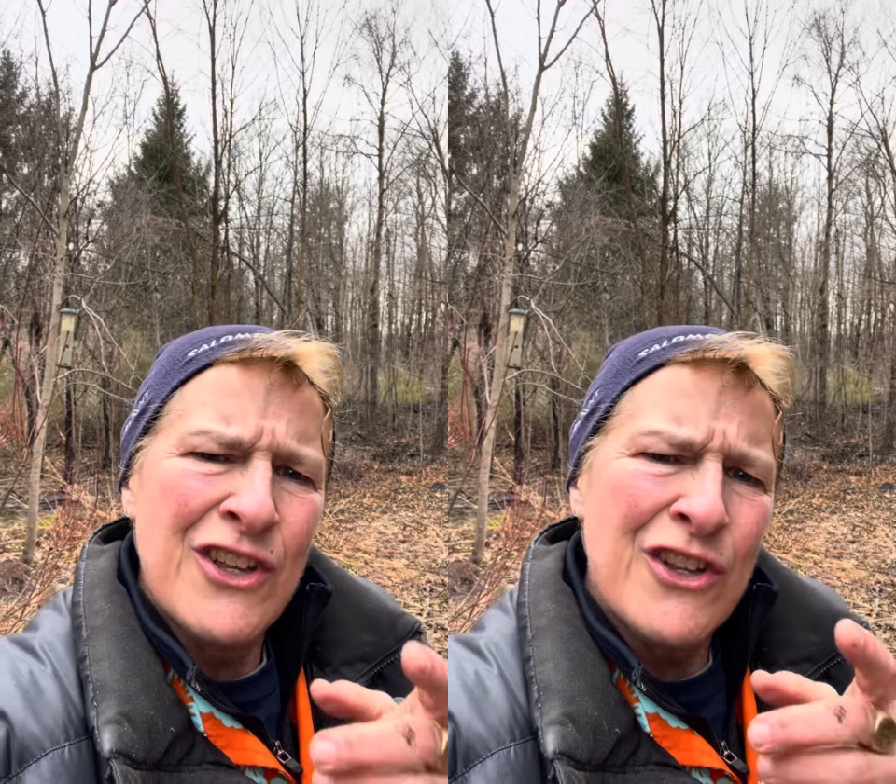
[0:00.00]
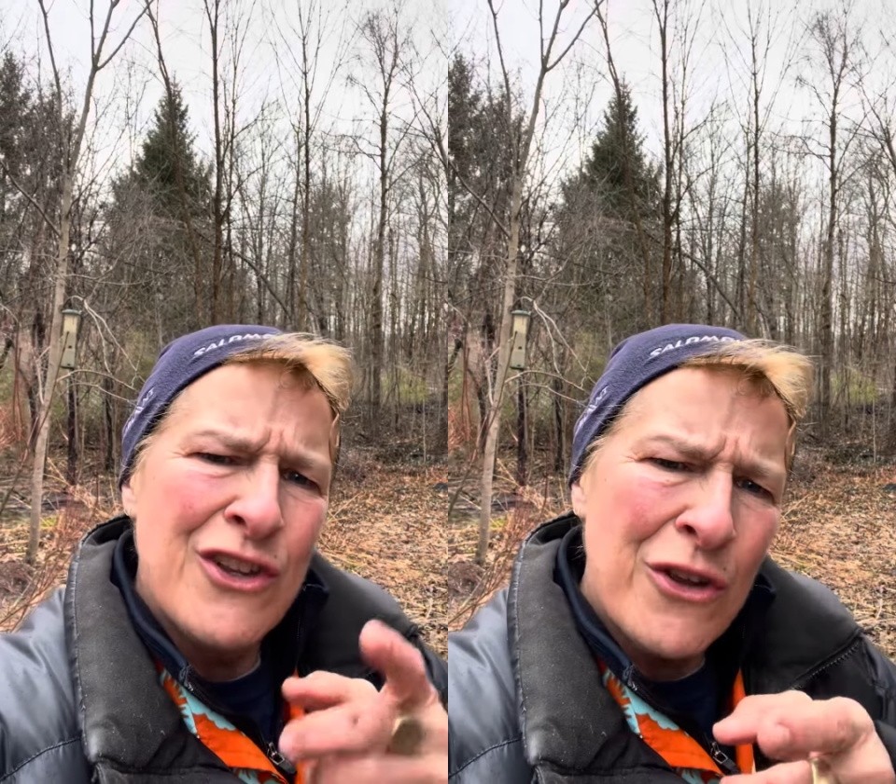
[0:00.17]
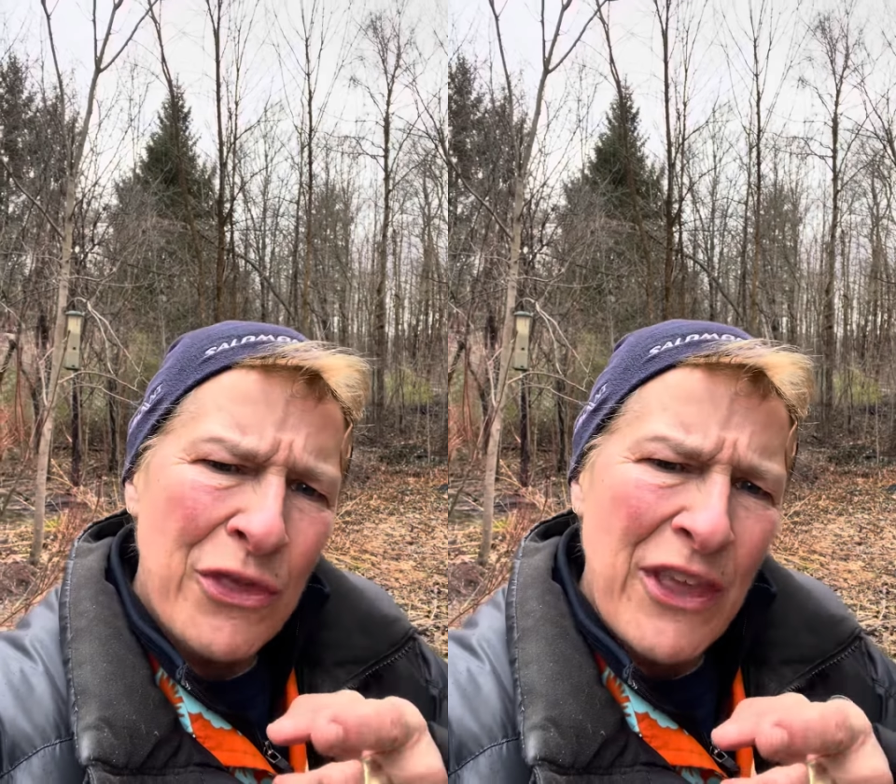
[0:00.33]

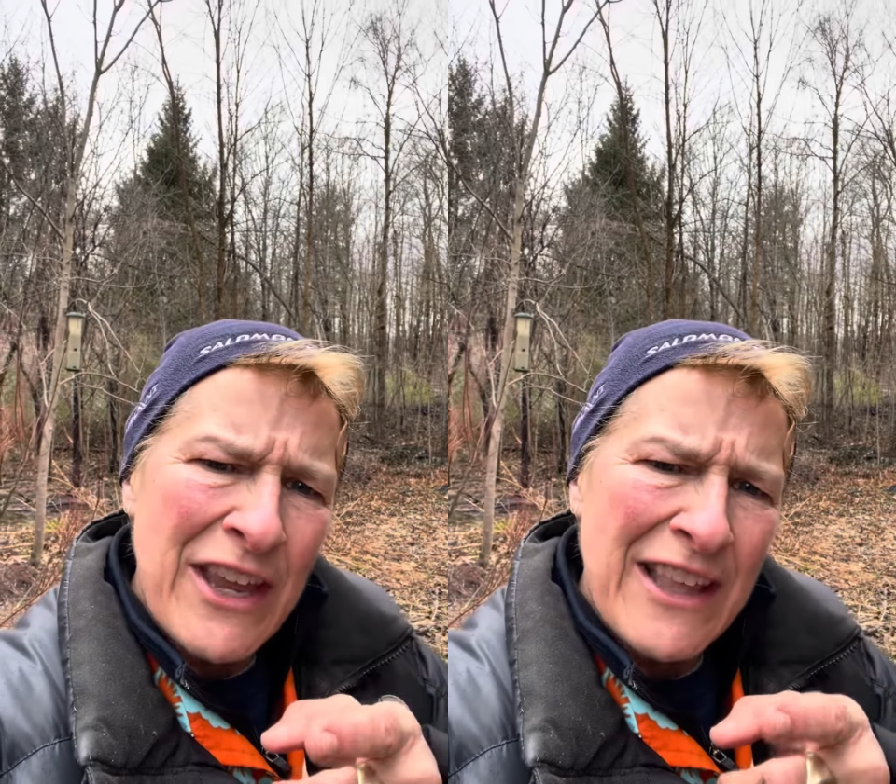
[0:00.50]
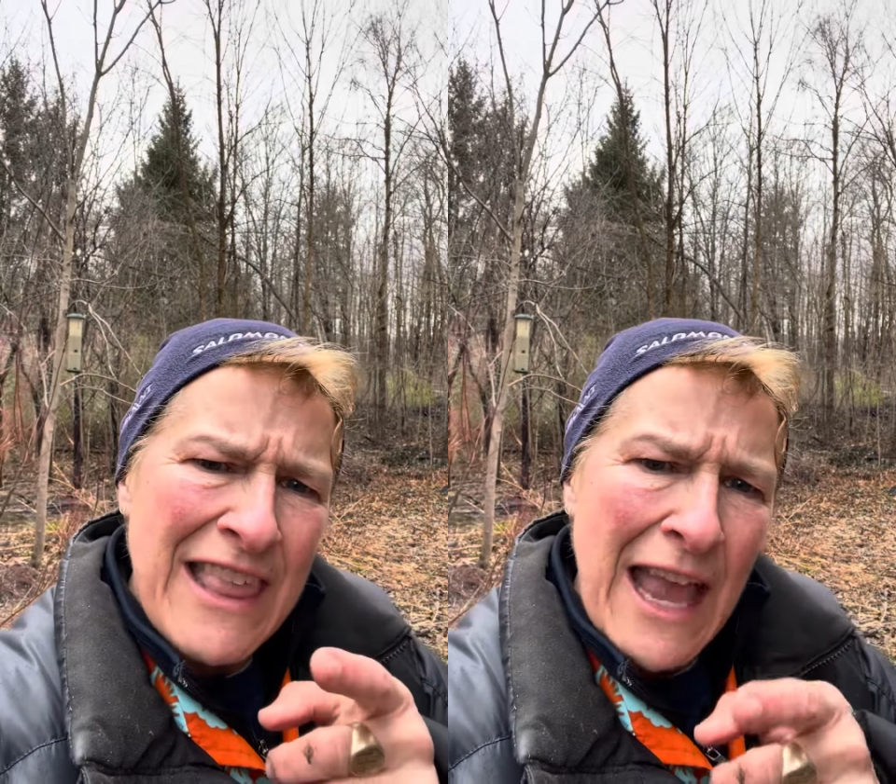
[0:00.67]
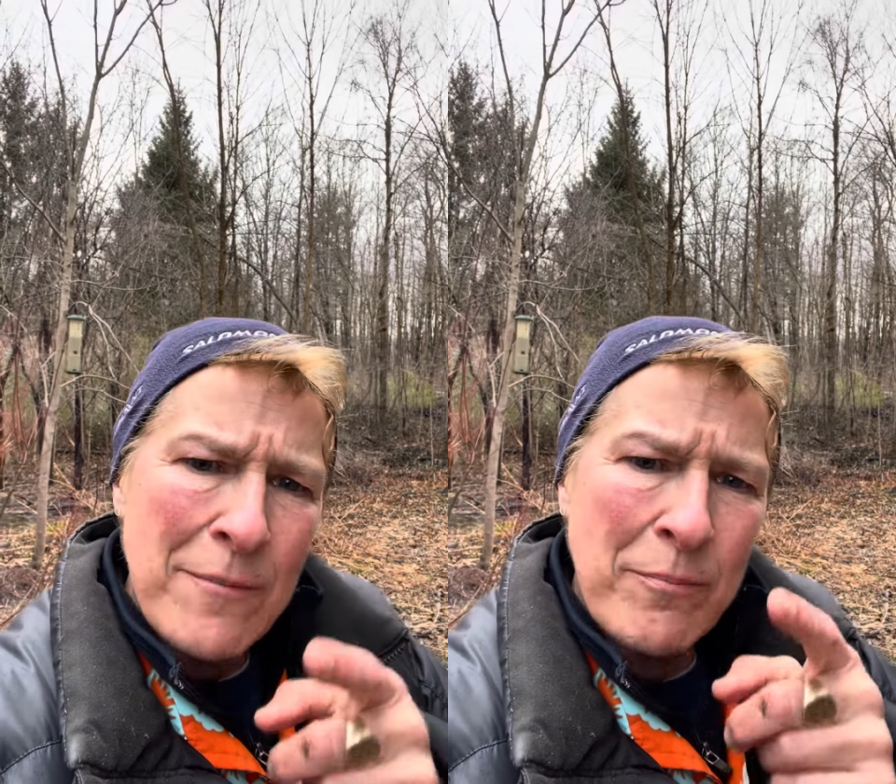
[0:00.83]
you
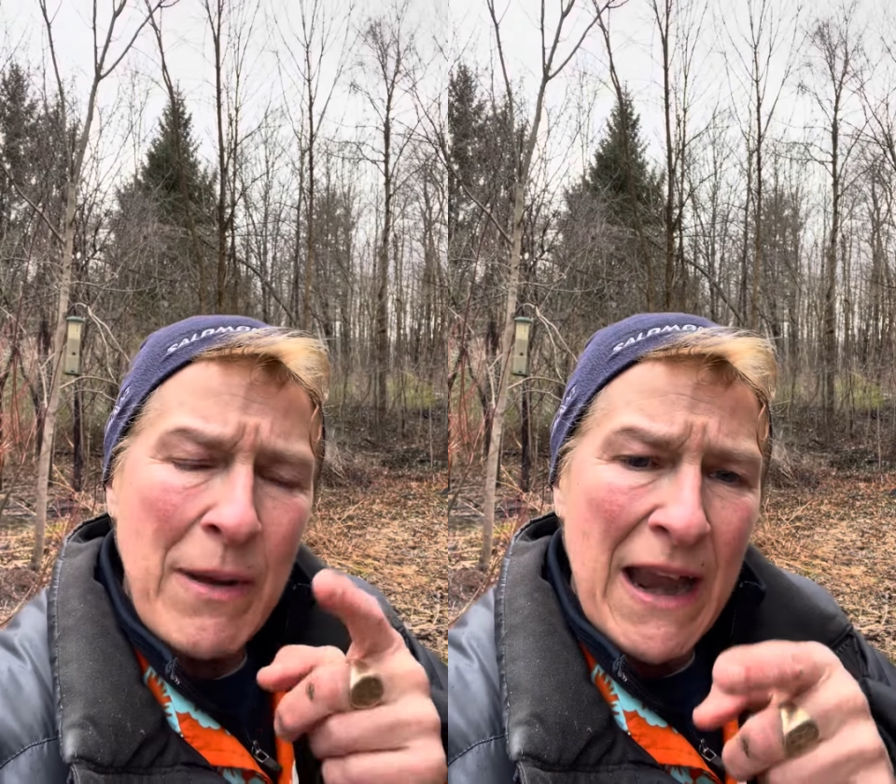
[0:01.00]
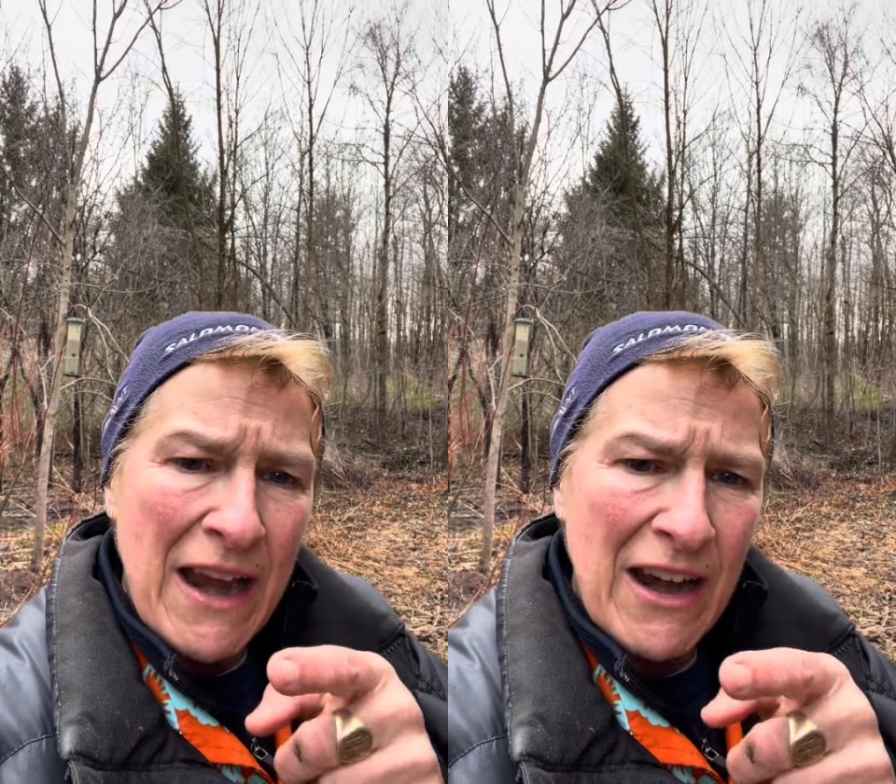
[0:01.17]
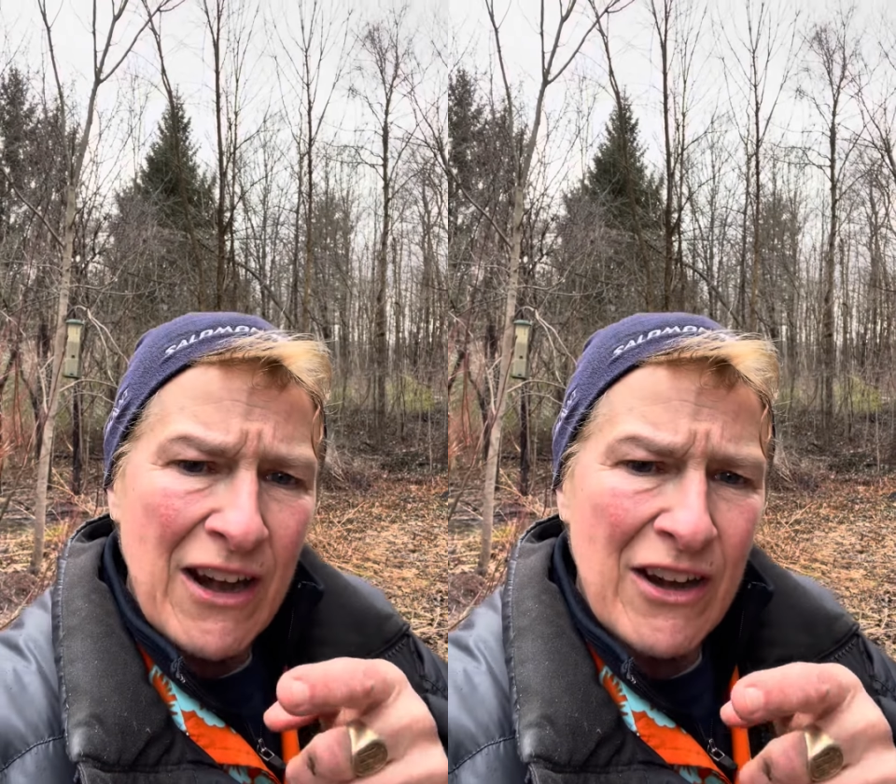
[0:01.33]
think that
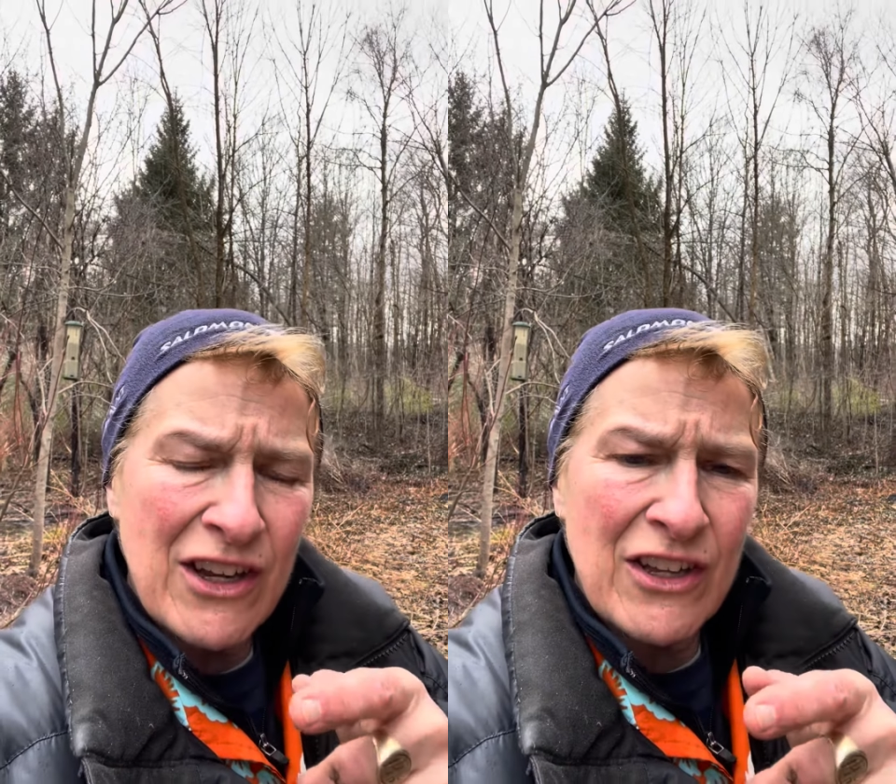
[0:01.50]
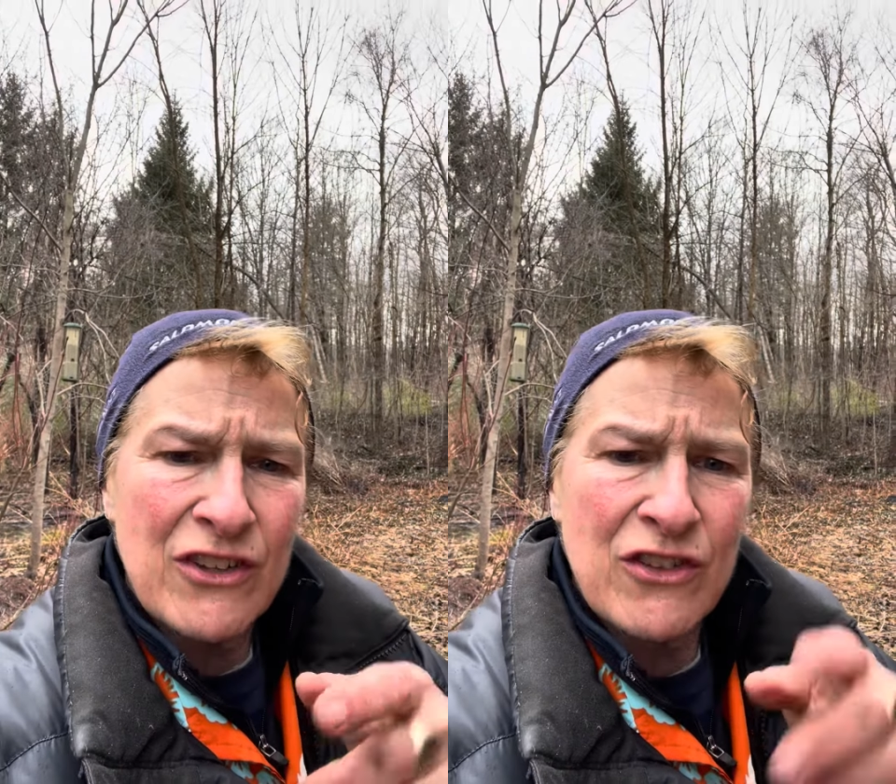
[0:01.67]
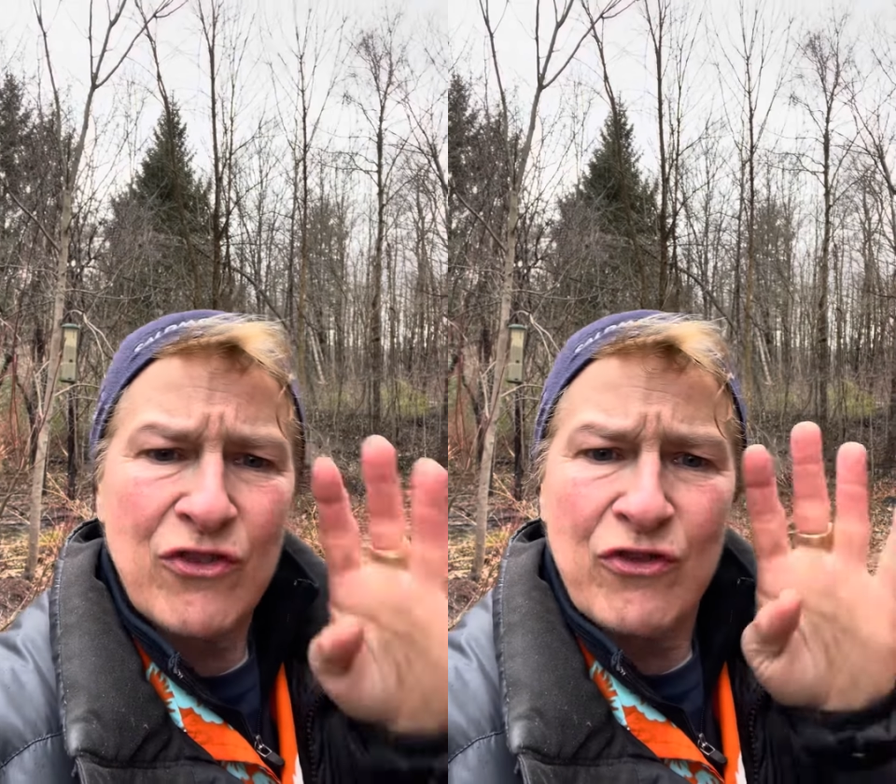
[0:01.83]
bear is